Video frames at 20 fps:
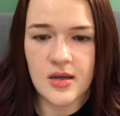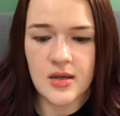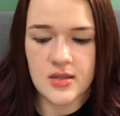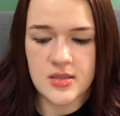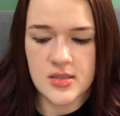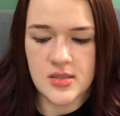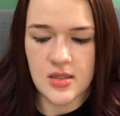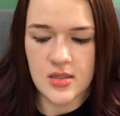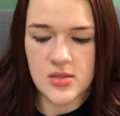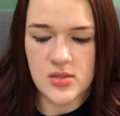
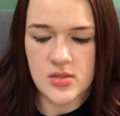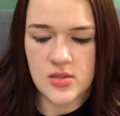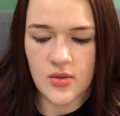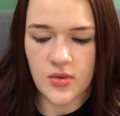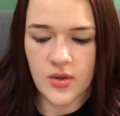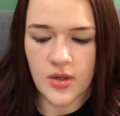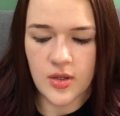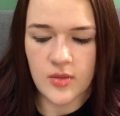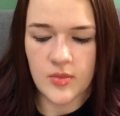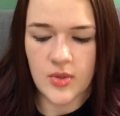It's a
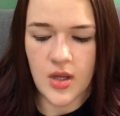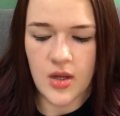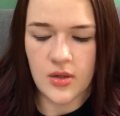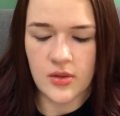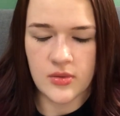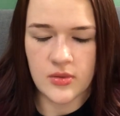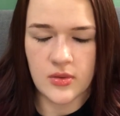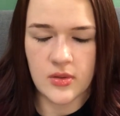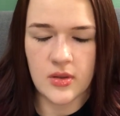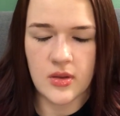sodium
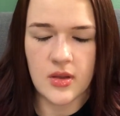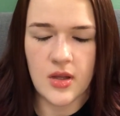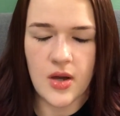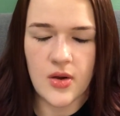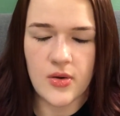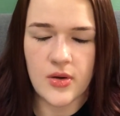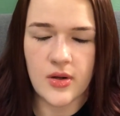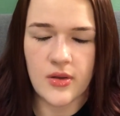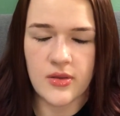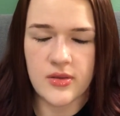
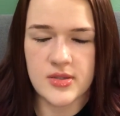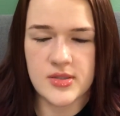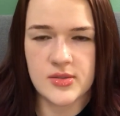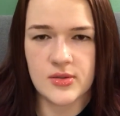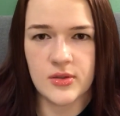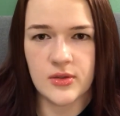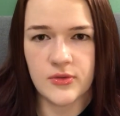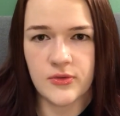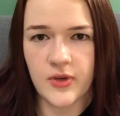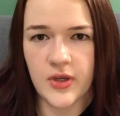laureth
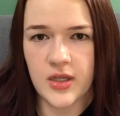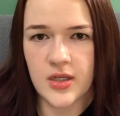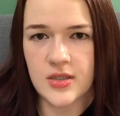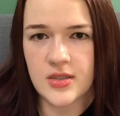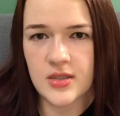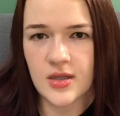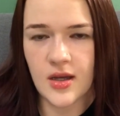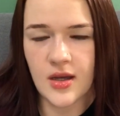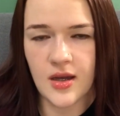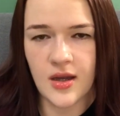sulfate.